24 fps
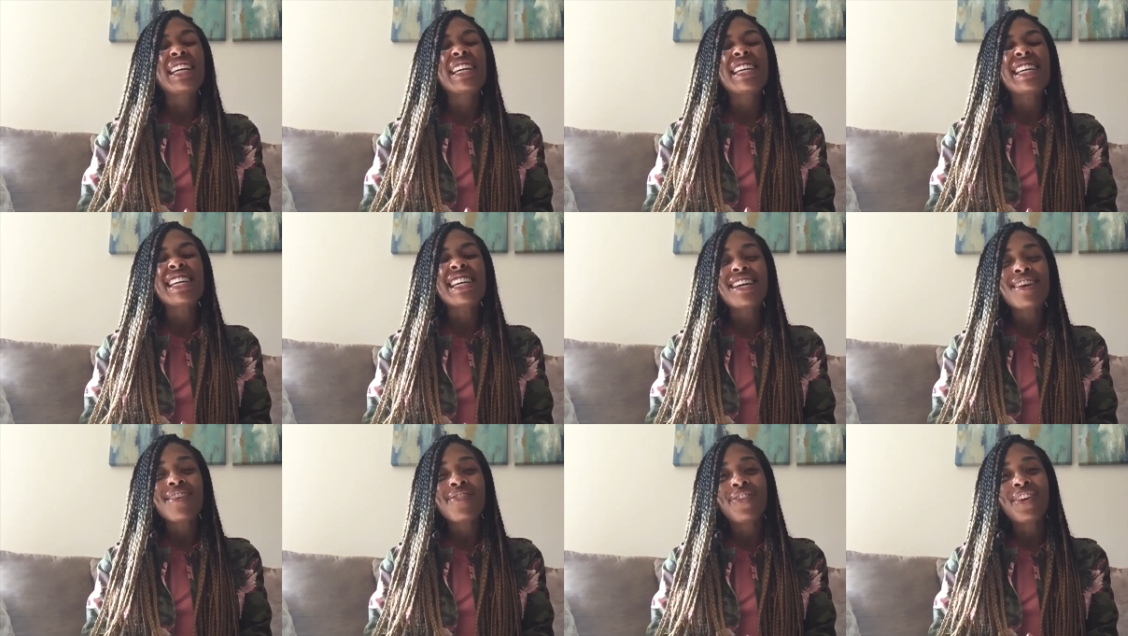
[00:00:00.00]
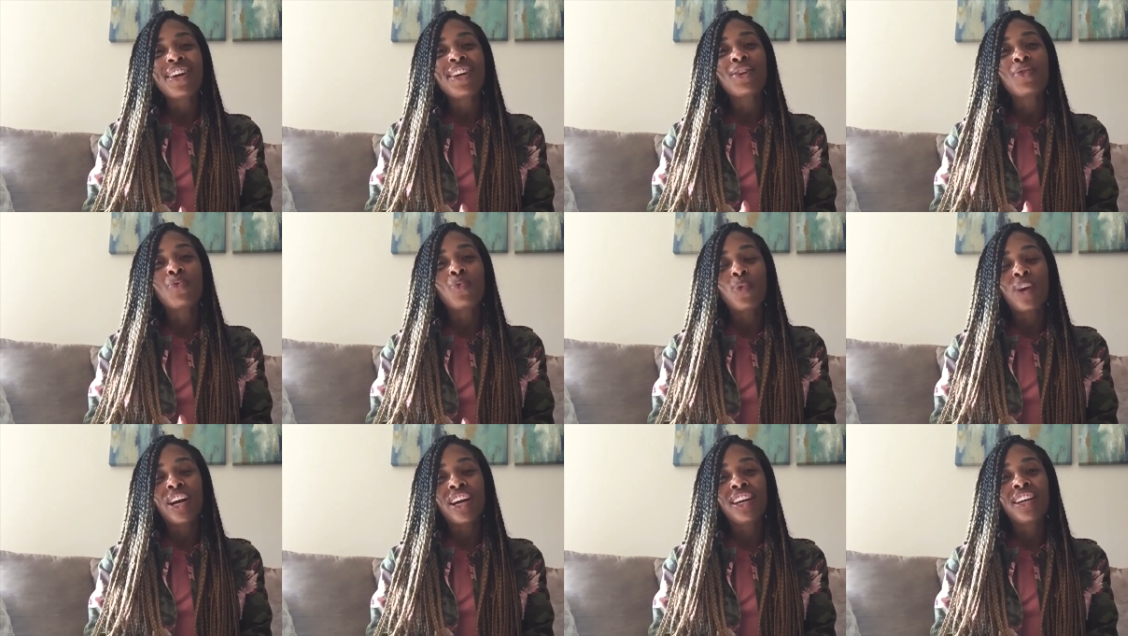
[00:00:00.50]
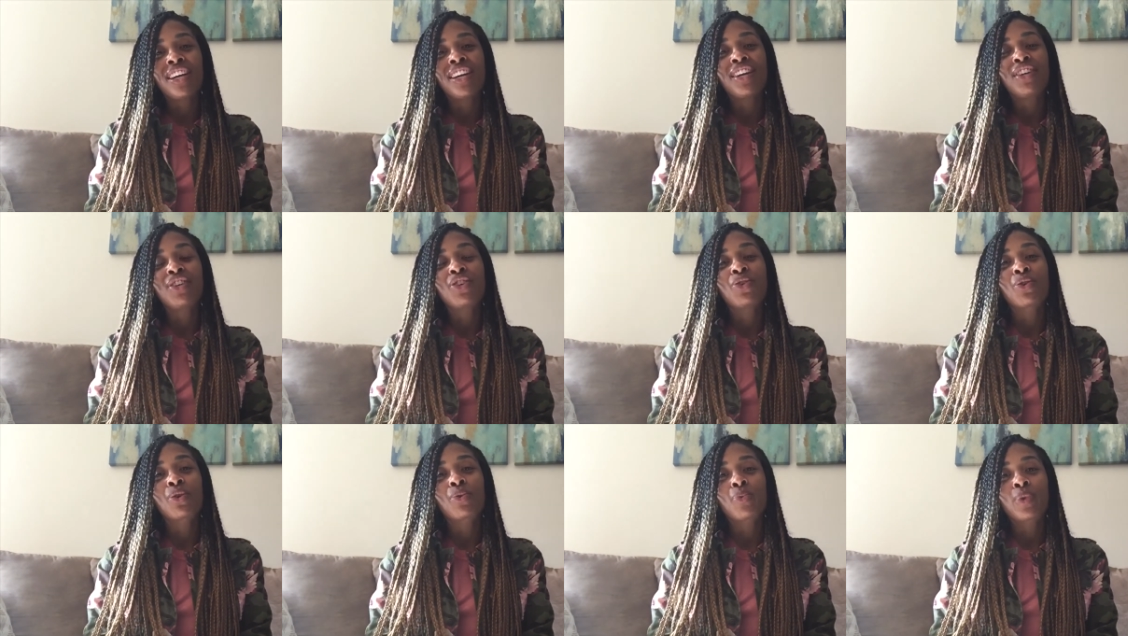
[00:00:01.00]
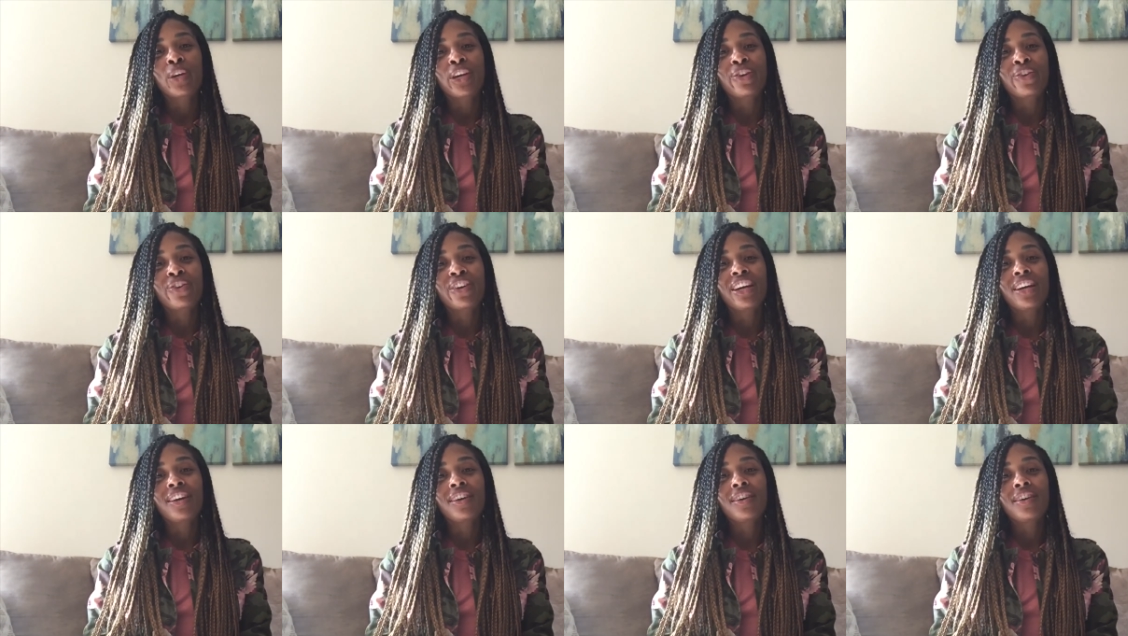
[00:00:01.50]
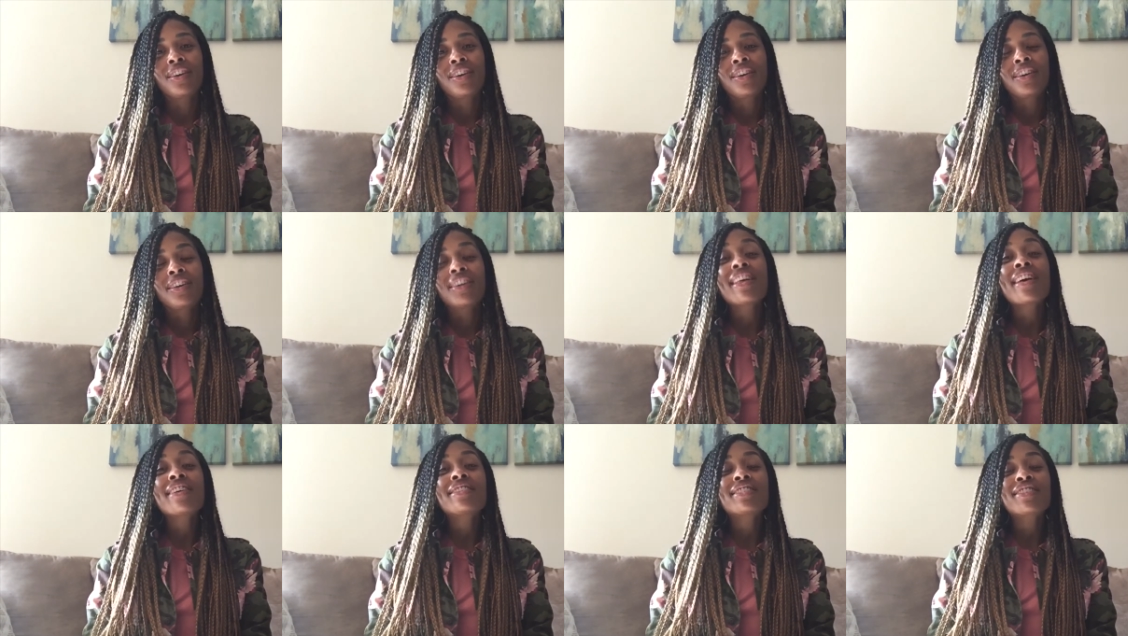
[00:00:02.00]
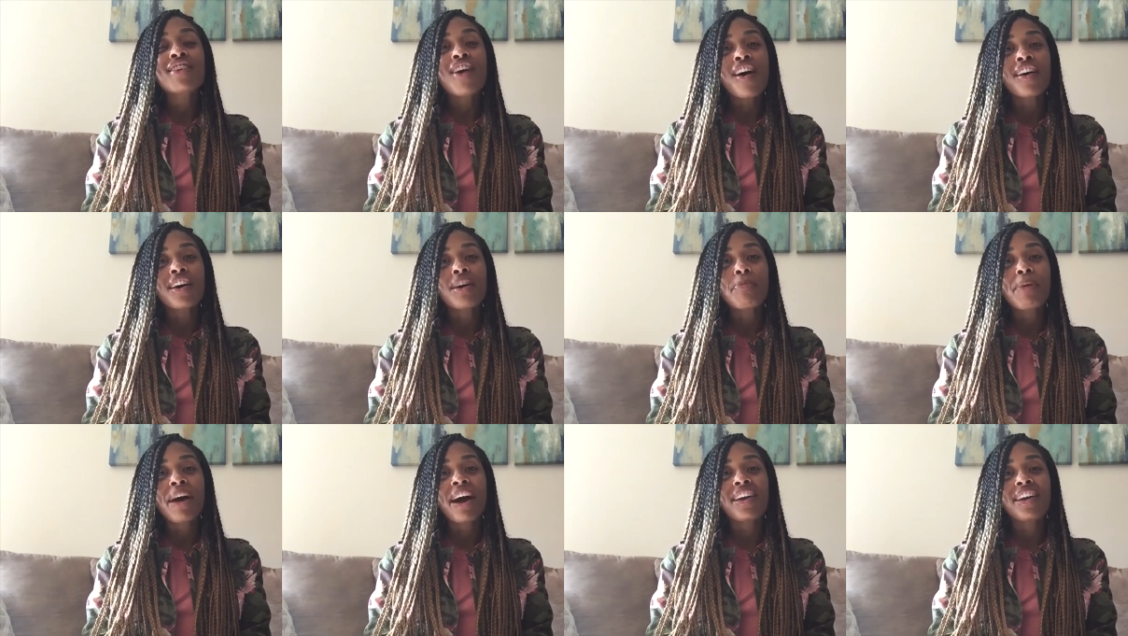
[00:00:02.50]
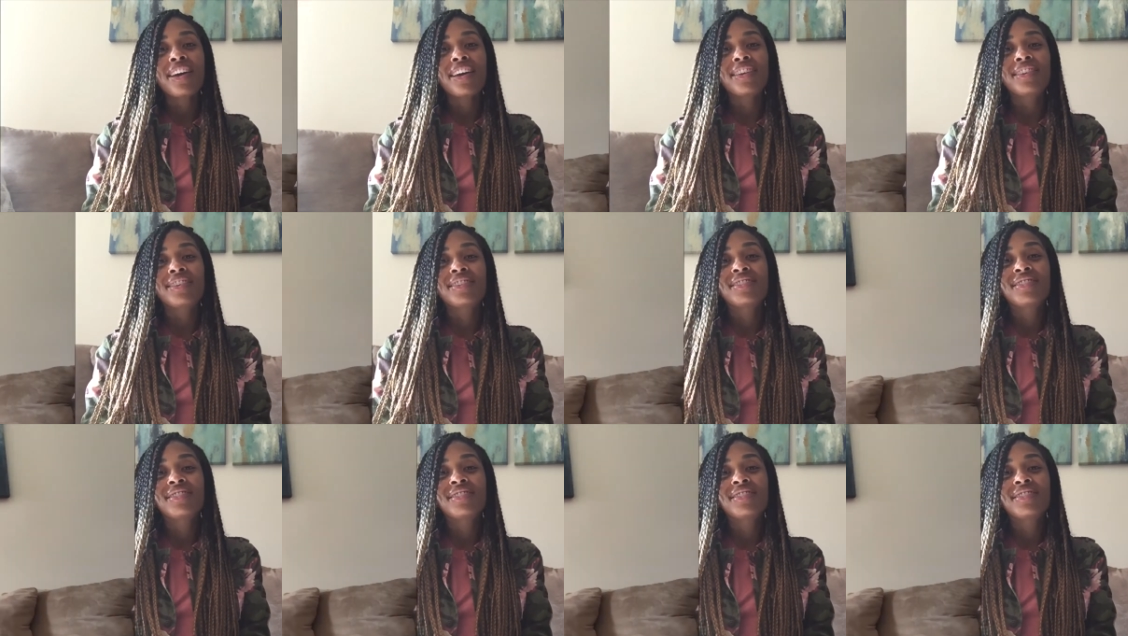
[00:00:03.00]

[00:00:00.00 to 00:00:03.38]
even when you're weary. Let's talk about it.